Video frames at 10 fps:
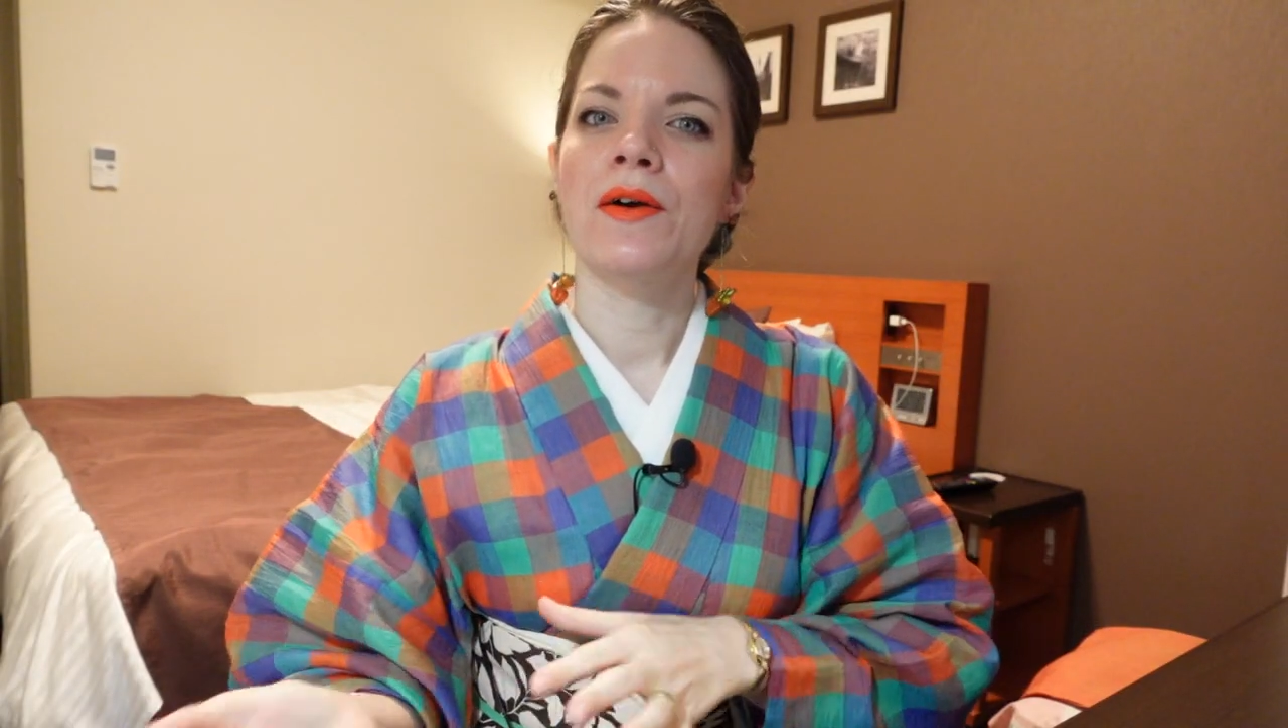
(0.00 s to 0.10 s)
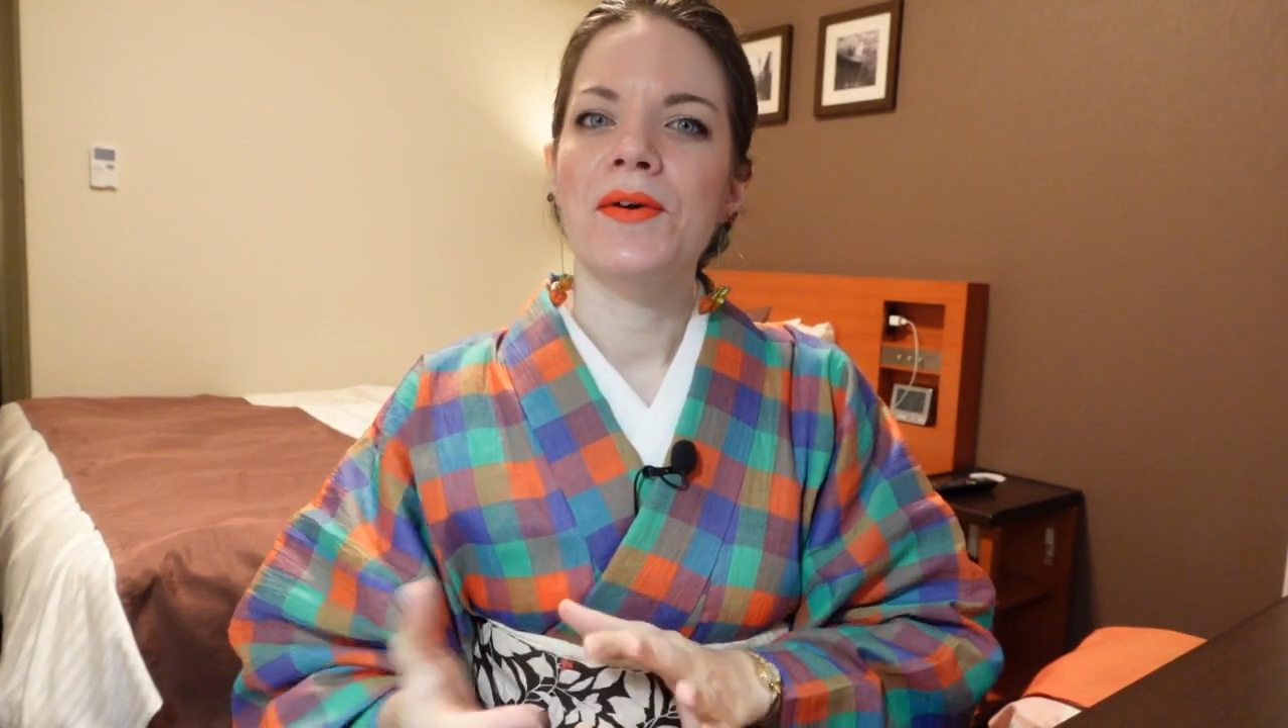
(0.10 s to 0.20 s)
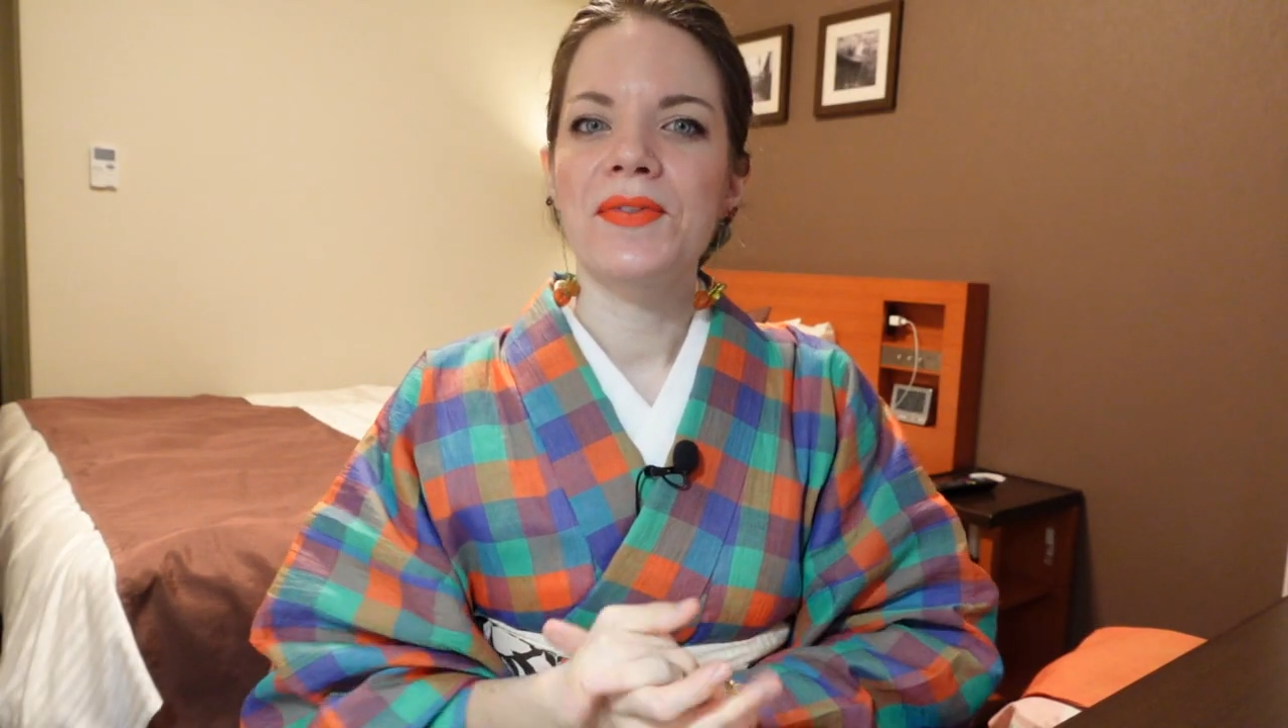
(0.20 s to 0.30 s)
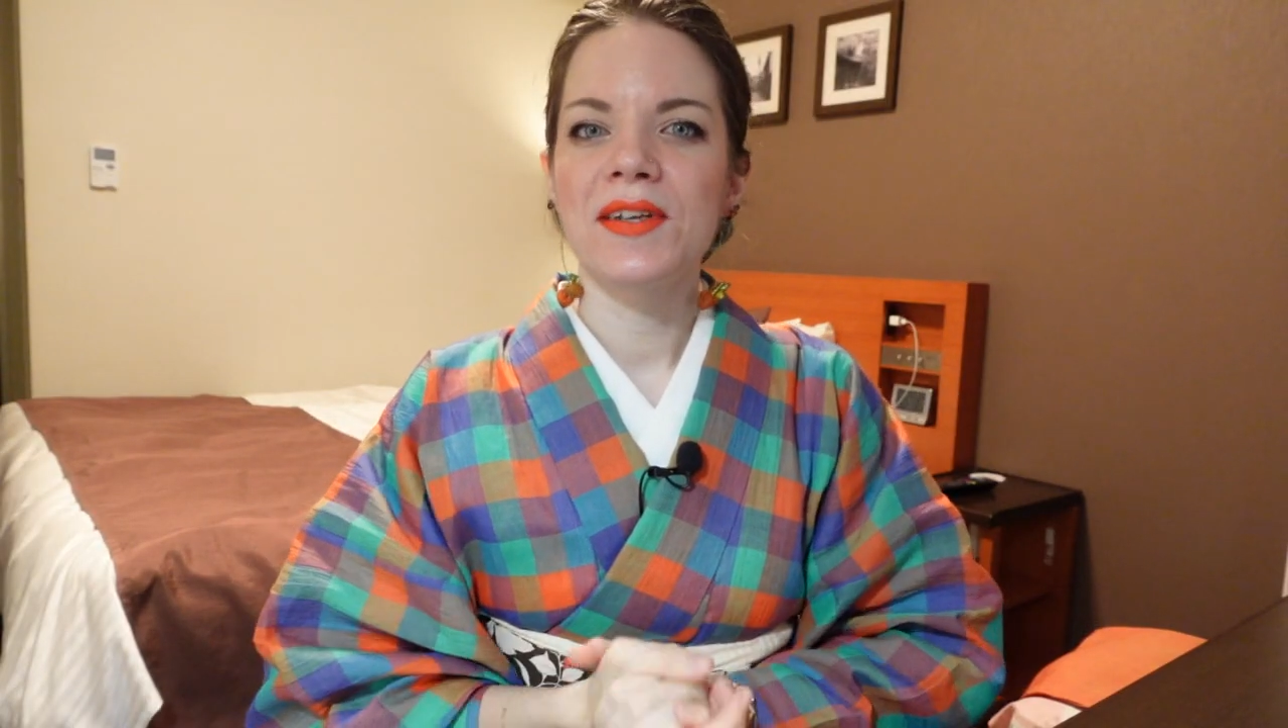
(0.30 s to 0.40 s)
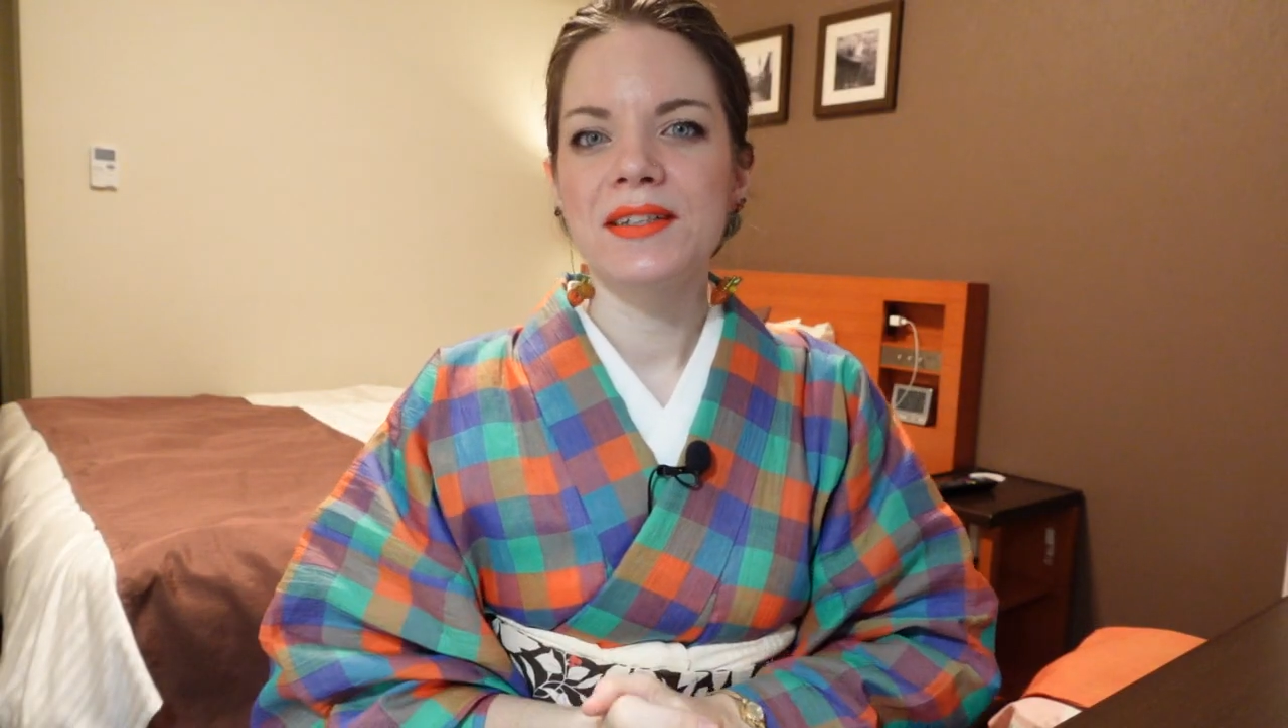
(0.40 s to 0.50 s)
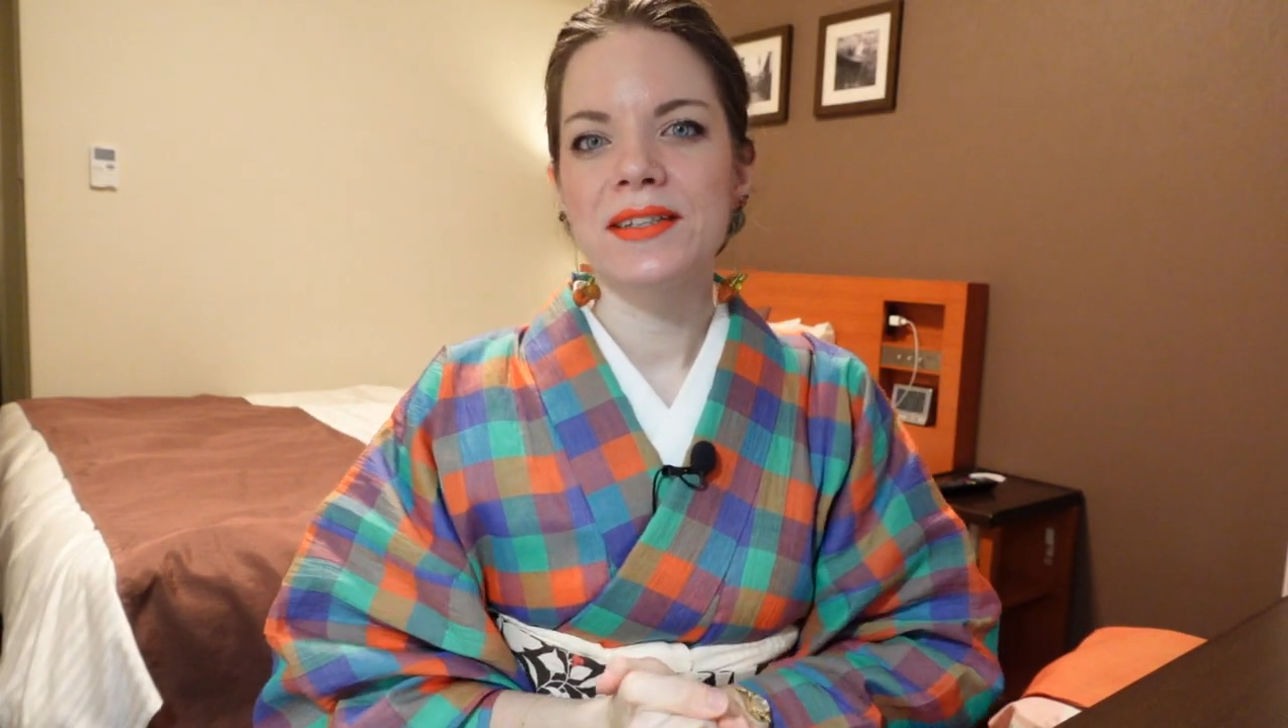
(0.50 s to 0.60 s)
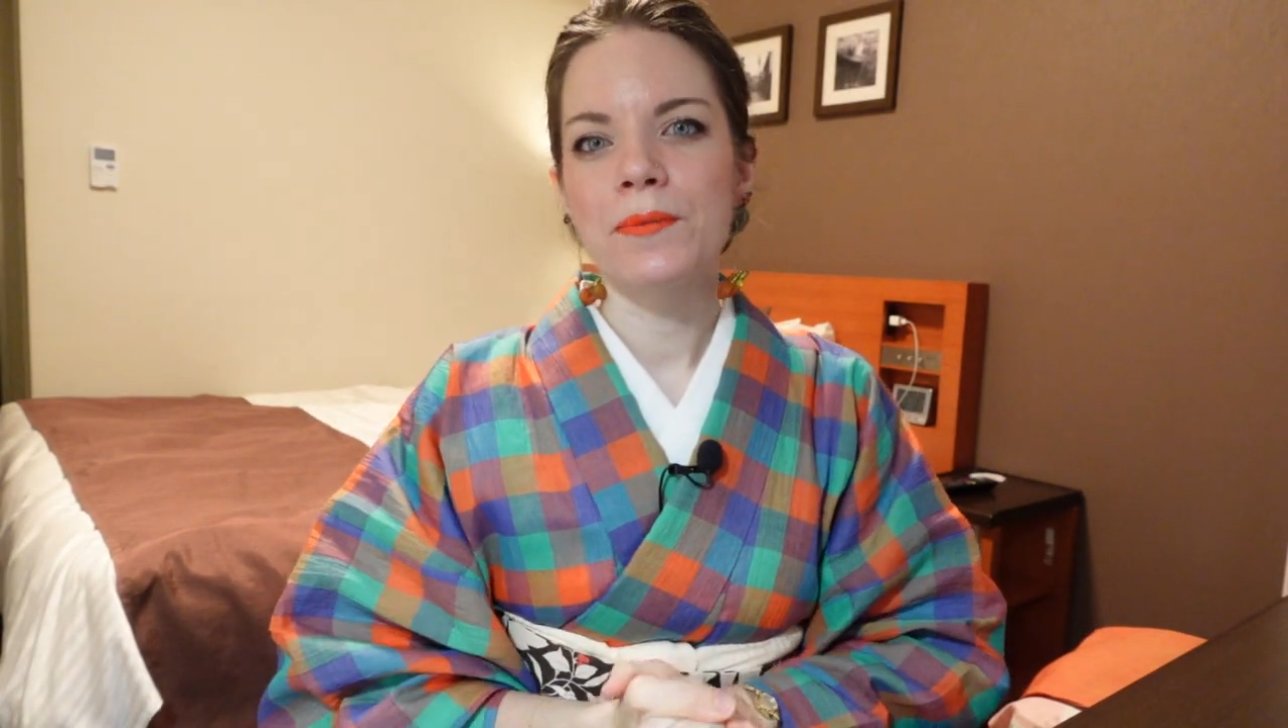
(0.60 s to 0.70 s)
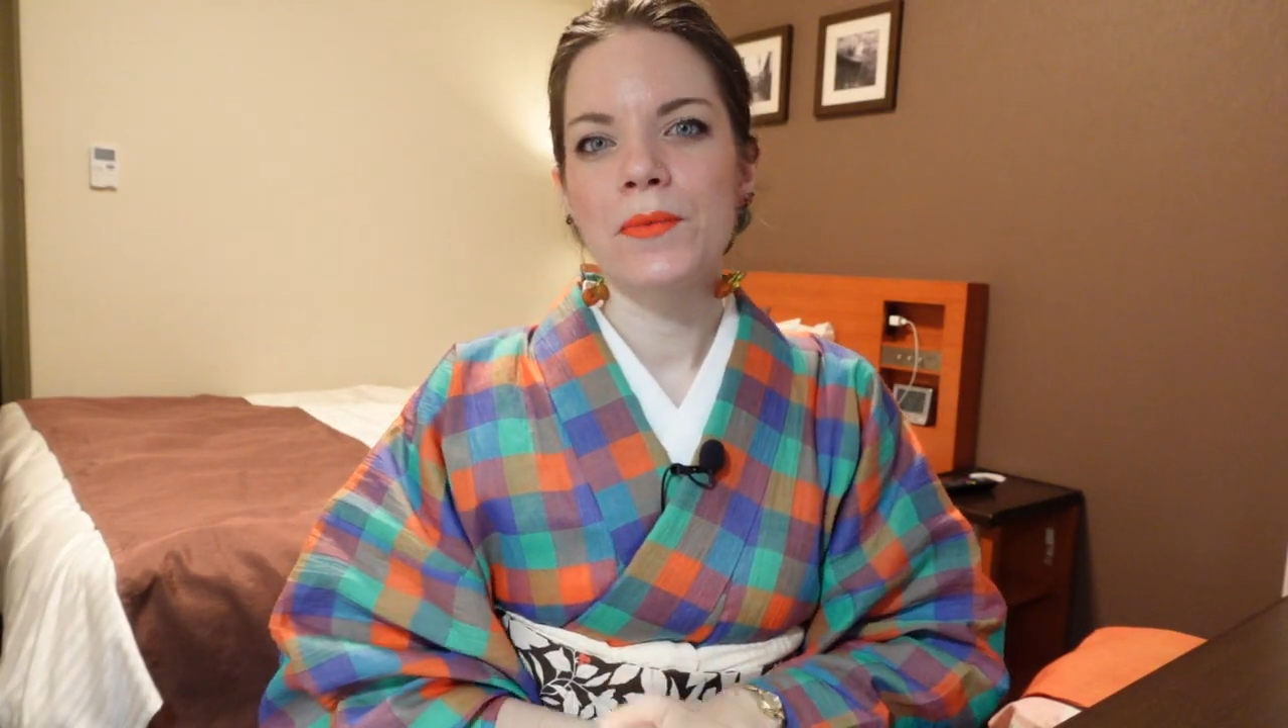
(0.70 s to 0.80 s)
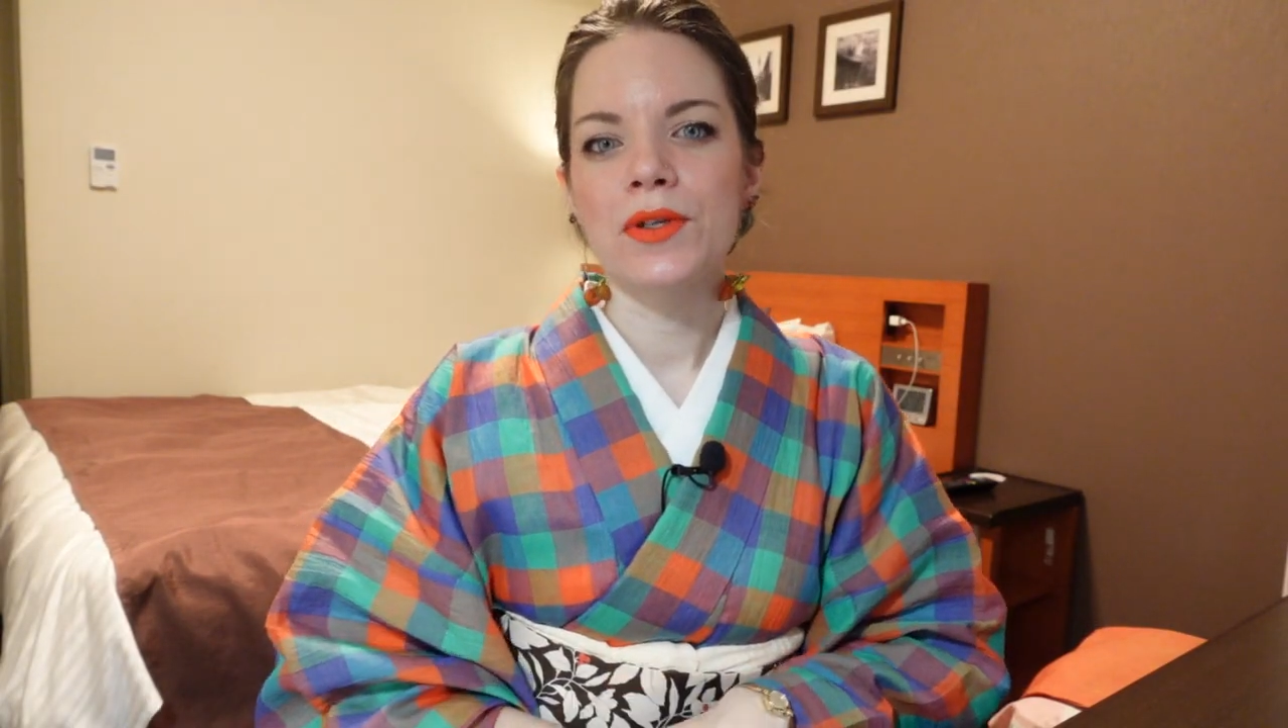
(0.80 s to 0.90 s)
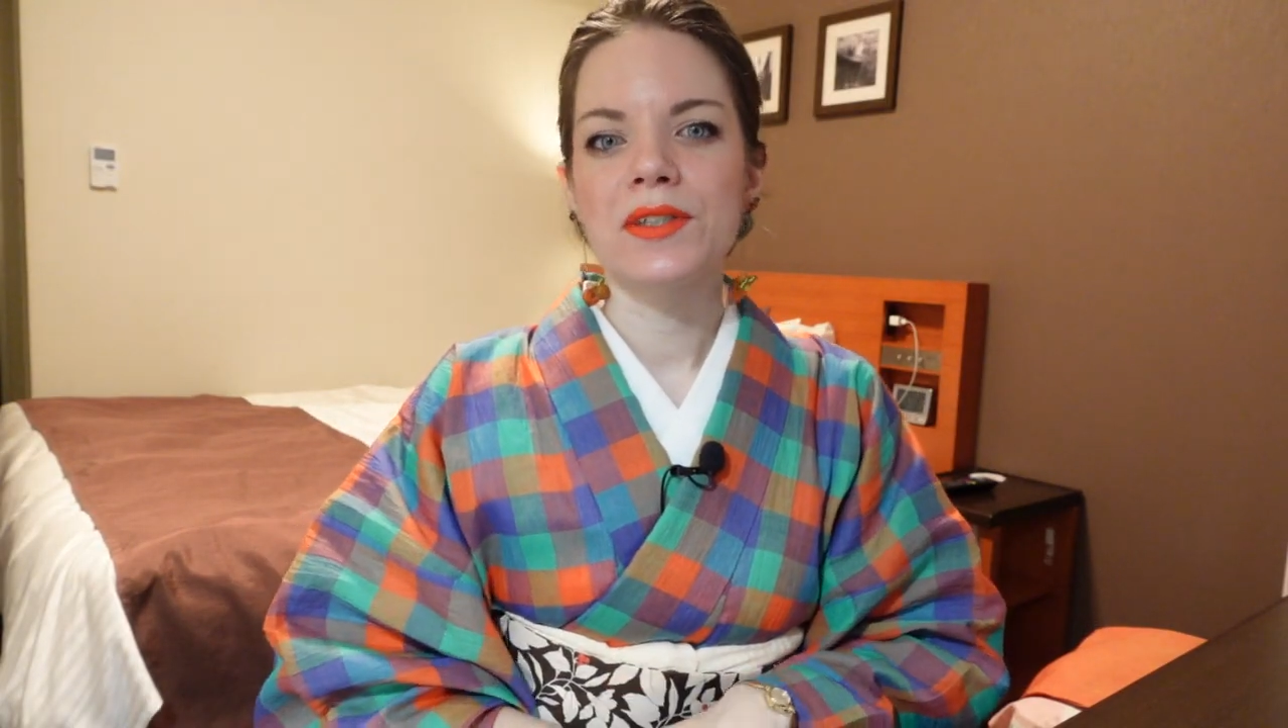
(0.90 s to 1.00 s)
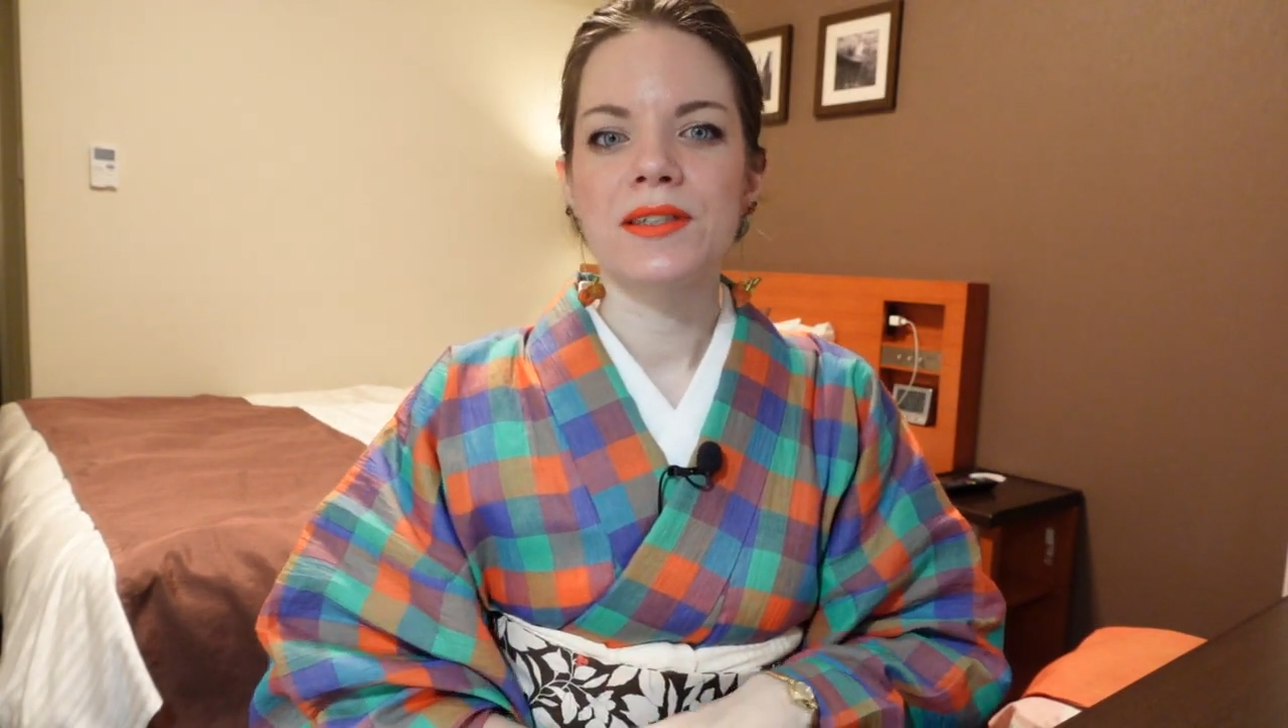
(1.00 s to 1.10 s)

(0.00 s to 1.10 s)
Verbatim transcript: of things I want.